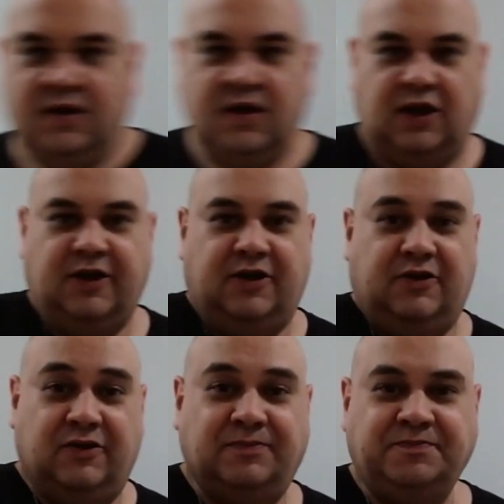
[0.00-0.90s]
Hello.
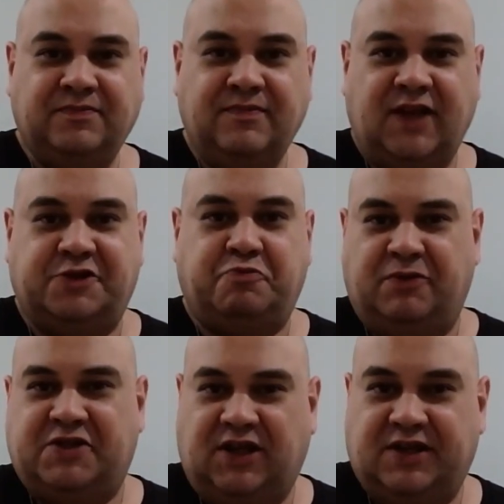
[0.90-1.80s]
As
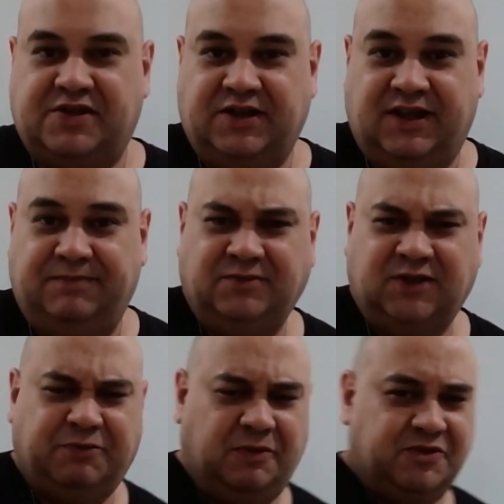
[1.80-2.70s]
promised last time, the
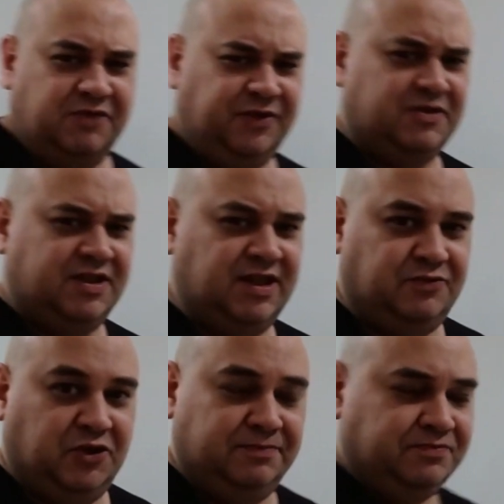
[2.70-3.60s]
promise I failed to deliver
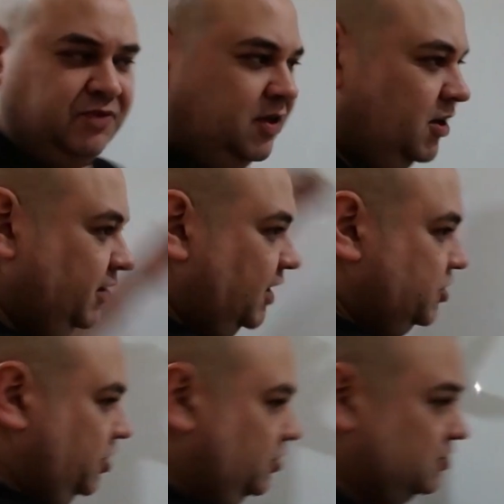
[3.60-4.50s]
on, I'm going to
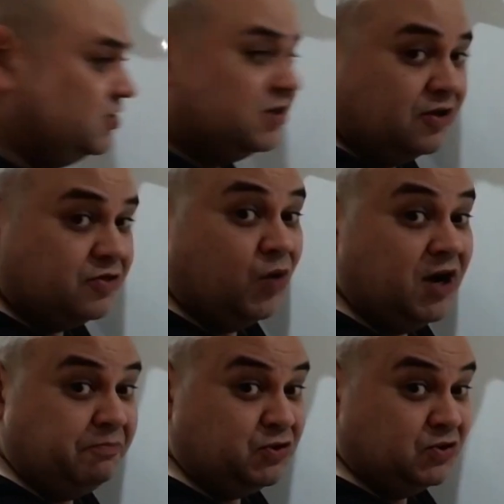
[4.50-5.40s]
actually use the
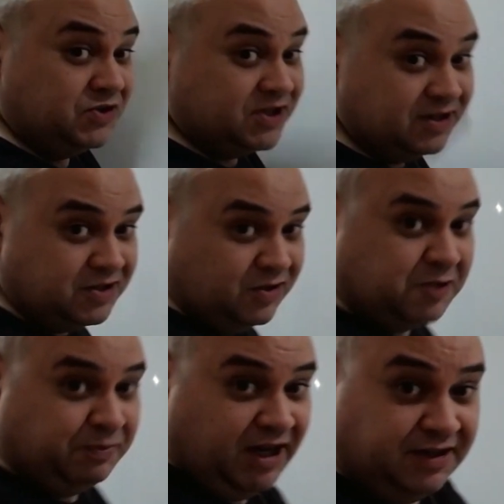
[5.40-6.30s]
whiteboard to
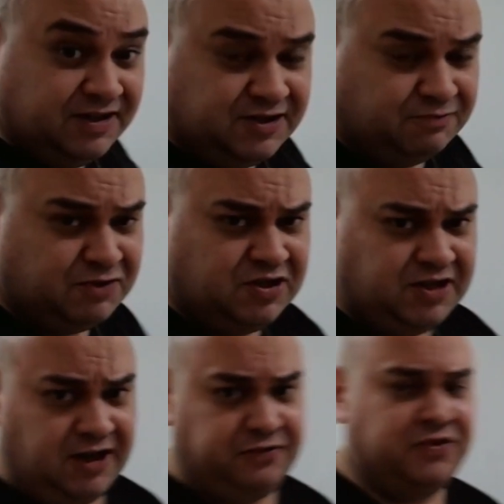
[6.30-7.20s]
explain some
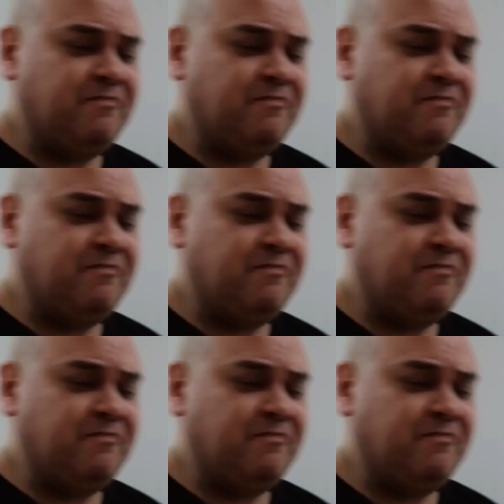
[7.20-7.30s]
stuff.